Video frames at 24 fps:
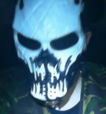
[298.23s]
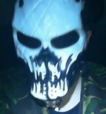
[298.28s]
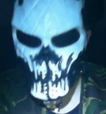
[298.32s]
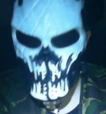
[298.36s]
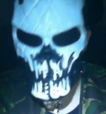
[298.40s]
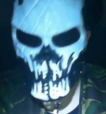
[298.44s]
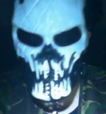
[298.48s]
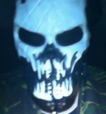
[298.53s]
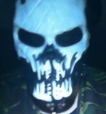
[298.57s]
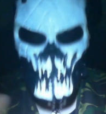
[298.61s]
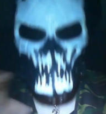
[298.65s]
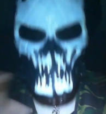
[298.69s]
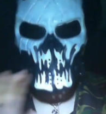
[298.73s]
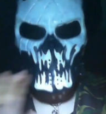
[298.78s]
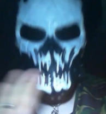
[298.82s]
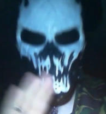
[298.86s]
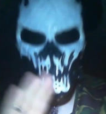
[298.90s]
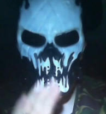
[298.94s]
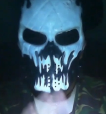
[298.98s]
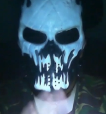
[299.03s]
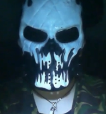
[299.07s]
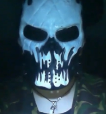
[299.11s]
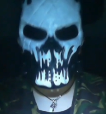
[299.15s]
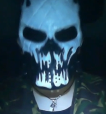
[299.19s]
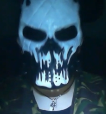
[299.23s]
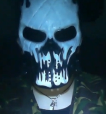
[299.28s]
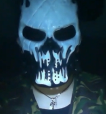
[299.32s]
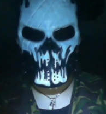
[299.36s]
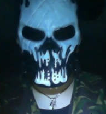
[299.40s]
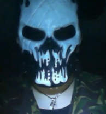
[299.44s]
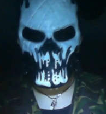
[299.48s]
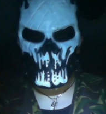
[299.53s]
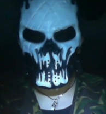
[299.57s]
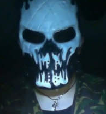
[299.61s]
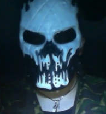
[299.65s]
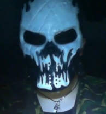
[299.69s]
so you don't need to cock
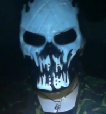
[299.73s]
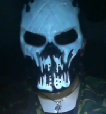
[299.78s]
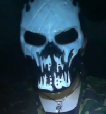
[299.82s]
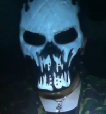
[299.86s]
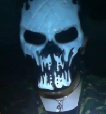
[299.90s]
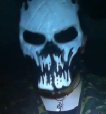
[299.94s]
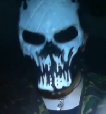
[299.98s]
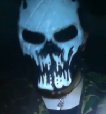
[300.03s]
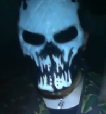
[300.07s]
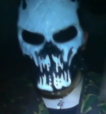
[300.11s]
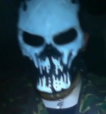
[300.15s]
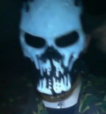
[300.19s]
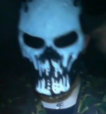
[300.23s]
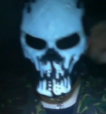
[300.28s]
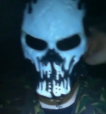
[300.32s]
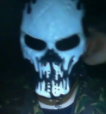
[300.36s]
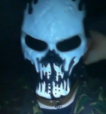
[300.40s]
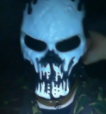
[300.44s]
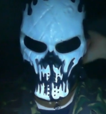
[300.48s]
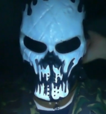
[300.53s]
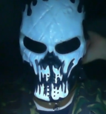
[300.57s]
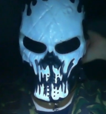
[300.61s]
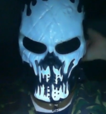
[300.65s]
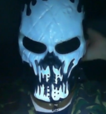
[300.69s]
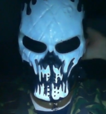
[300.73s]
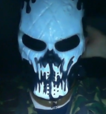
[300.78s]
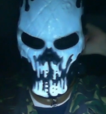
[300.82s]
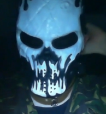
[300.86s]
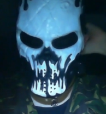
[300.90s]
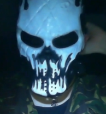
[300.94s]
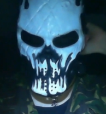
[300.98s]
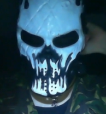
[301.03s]
it to get it off, it's just a lot easier. And with